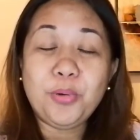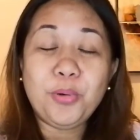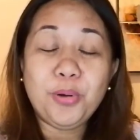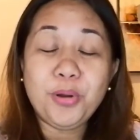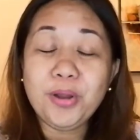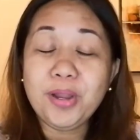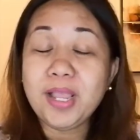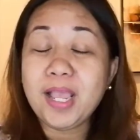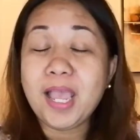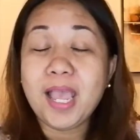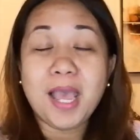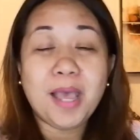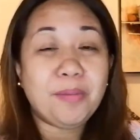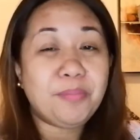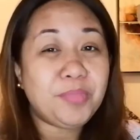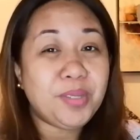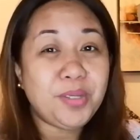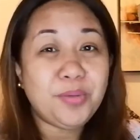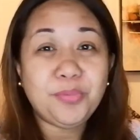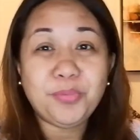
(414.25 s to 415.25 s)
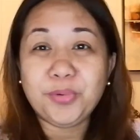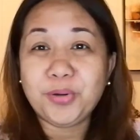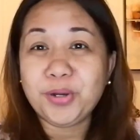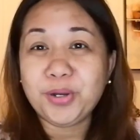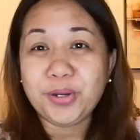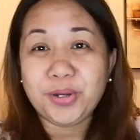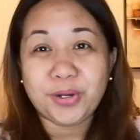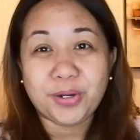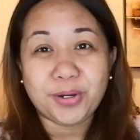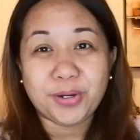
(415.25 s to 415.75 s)
or a happy
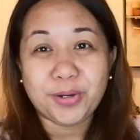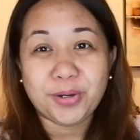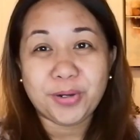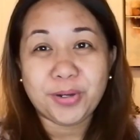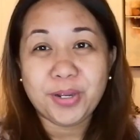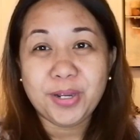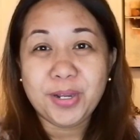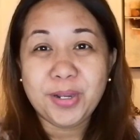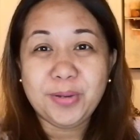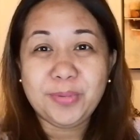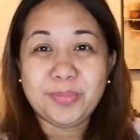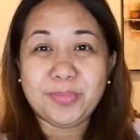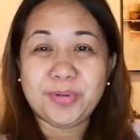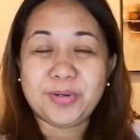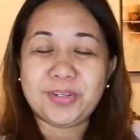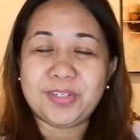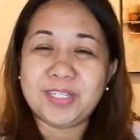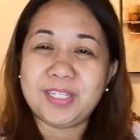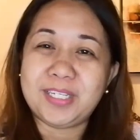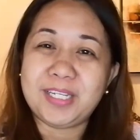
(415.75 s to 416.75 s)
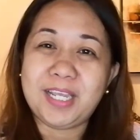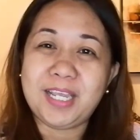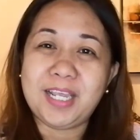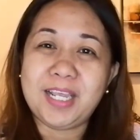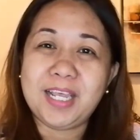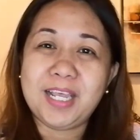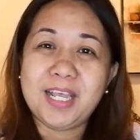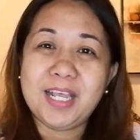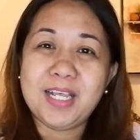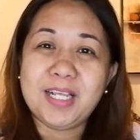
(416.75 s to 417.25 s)
worker per
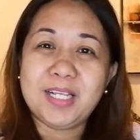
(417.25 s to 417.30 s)
se.